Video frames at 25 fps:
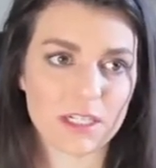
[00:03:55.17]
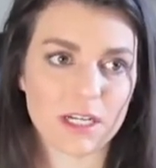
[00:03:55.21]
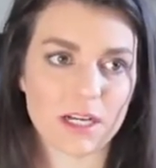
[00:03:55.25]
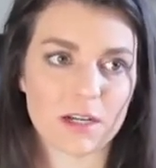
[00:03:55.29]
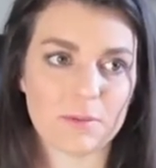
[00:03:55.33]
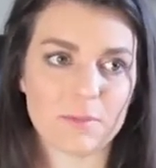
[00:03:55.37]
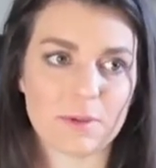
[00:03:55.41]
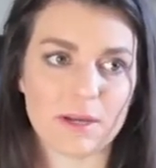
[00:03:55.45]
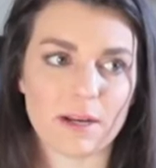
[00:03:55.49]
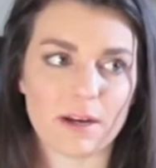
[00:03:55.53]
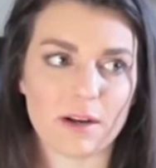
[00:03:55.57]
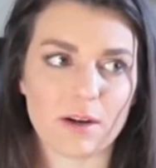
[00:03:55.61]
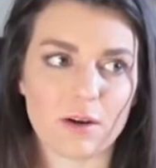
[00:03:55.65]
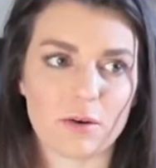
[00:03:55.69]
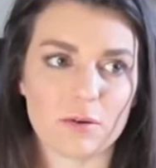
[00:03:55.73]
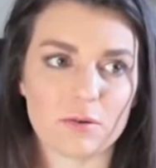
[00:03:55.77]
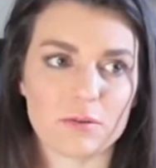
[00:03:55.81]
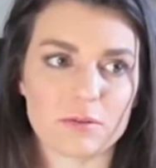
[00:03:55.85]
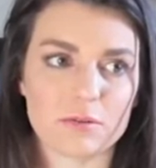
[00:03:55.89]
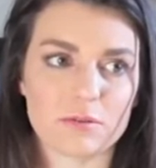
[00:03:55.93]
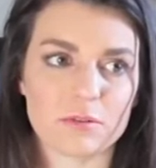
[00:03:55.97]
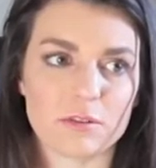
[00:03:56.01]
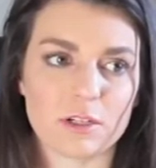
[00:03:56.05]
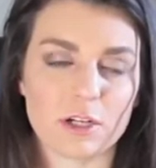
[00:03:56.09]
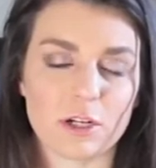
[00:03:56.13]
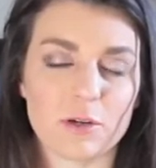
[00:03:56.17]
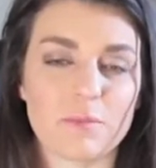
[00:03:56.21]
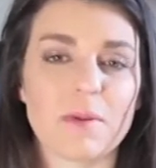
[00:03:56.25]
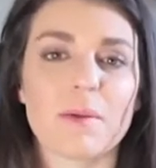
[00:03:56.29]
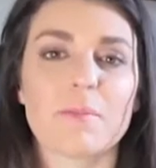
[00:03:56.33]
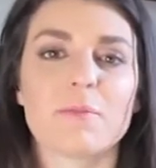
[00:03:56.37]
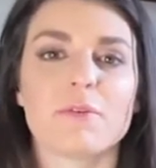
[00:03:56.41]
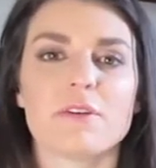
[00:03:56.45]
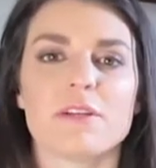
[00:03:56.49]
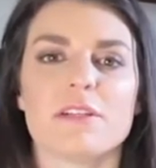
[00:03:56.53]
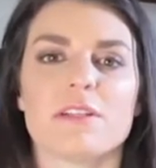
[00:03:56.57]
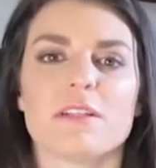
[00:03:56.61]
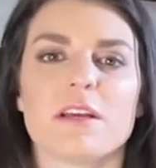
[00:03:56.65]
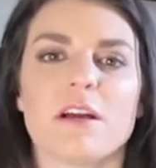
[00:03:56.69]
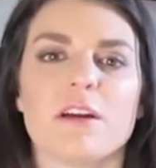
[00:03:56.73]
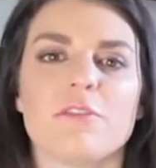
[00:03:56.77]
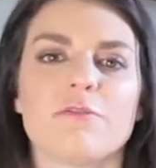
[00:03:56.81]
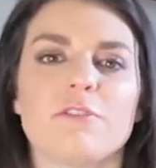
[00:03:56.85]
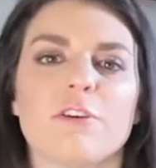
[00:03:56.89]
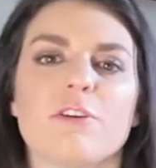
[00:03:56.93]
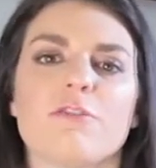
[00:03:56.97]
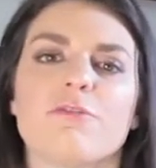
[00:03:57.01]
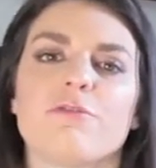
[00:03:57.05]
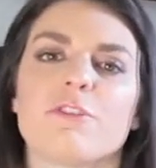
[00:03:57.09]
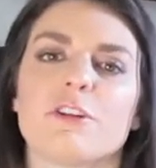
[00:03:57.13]
about her memories
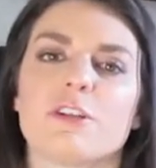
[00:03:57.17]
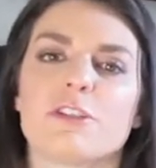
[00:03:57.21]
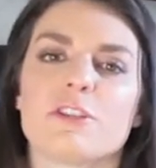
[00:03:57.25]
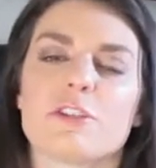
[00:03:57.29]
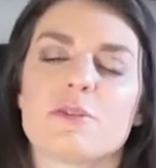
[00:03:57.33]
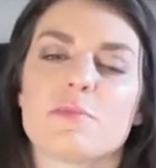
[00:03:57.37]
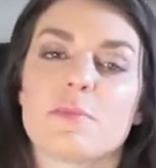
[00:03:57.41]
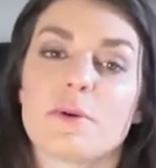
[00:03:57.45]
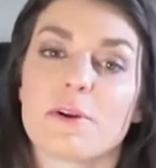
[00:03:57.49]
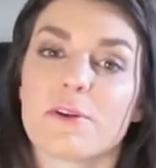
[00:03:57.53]
of her first